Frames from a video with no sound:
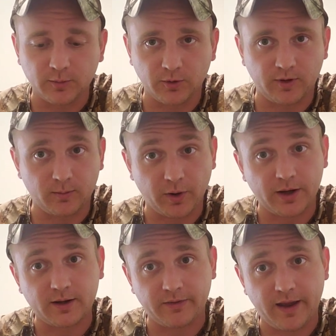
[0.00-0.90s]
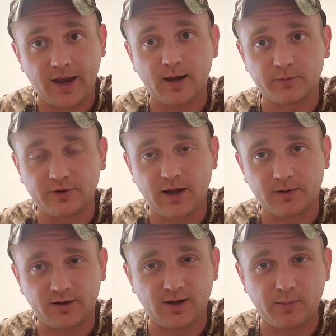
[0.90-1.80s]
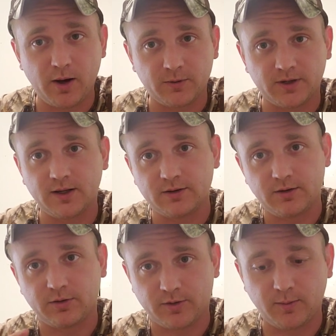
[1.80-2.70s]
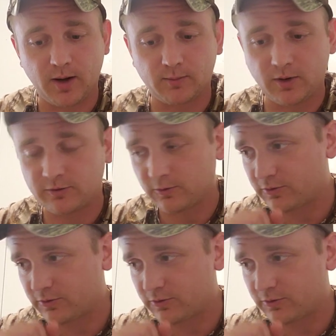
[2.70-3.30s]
or then breaking the hams down and deboning it into the three main muscle